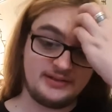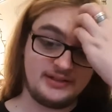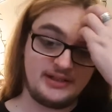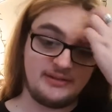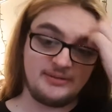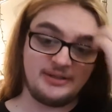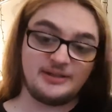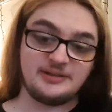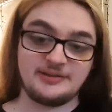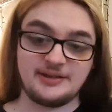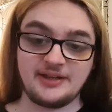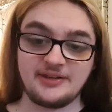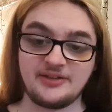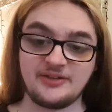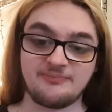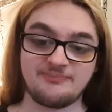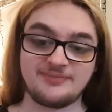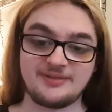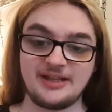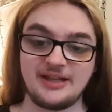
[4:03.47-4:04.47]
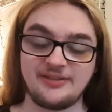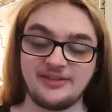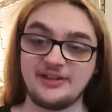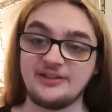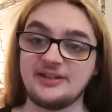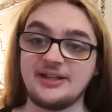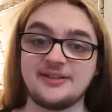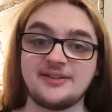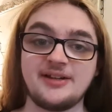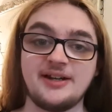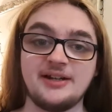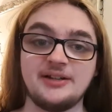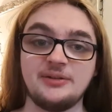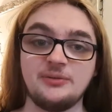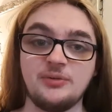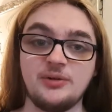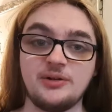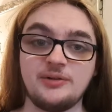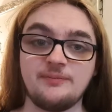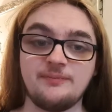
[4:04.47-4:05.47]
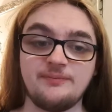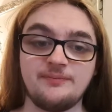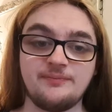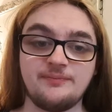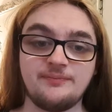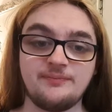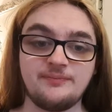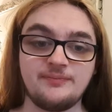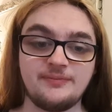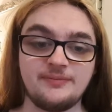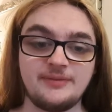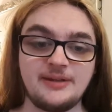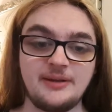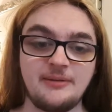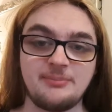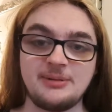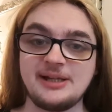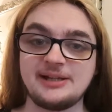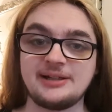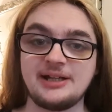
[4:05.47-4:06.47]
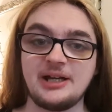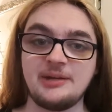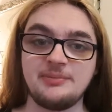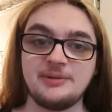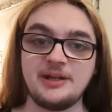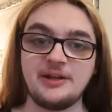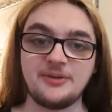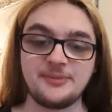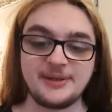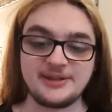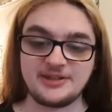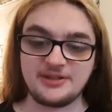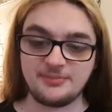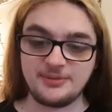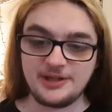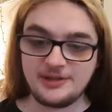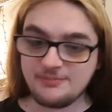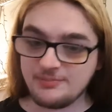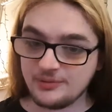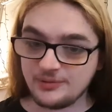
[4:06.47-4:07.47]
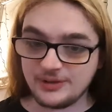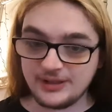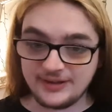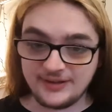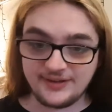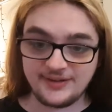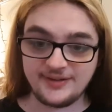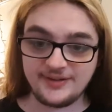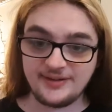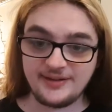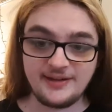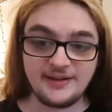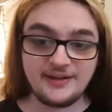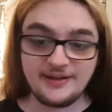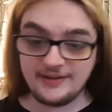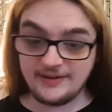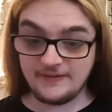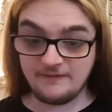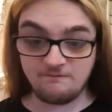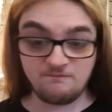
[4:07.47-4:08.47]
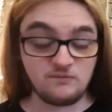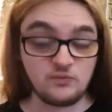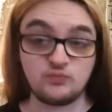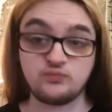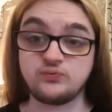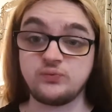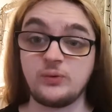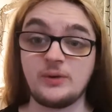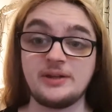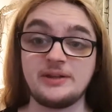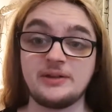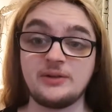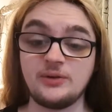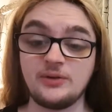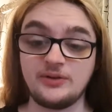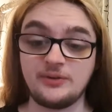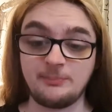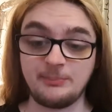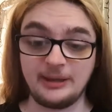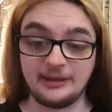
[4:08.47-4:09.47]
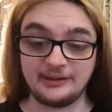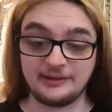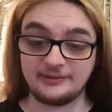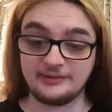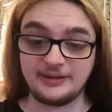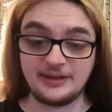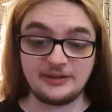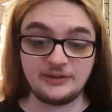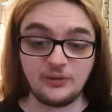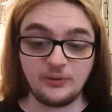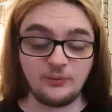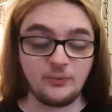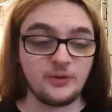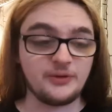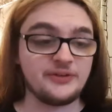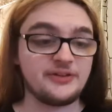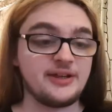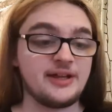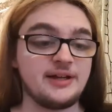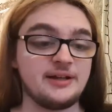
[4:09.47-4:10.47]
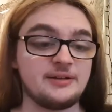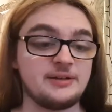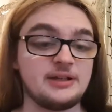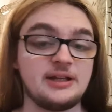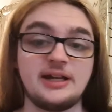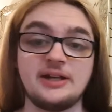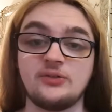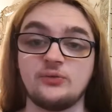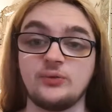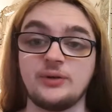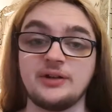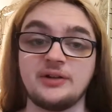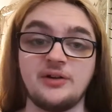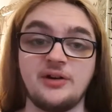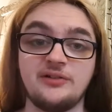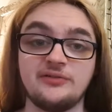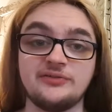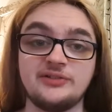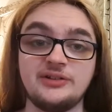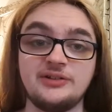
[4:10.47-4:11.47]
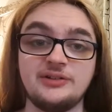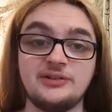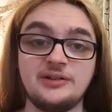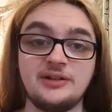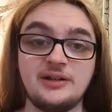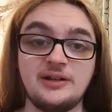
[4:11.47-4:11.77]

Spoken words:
I mean, I think that's kind of what a black IPA is meant to be, but it's really good. Black, they're not ones that I drink often.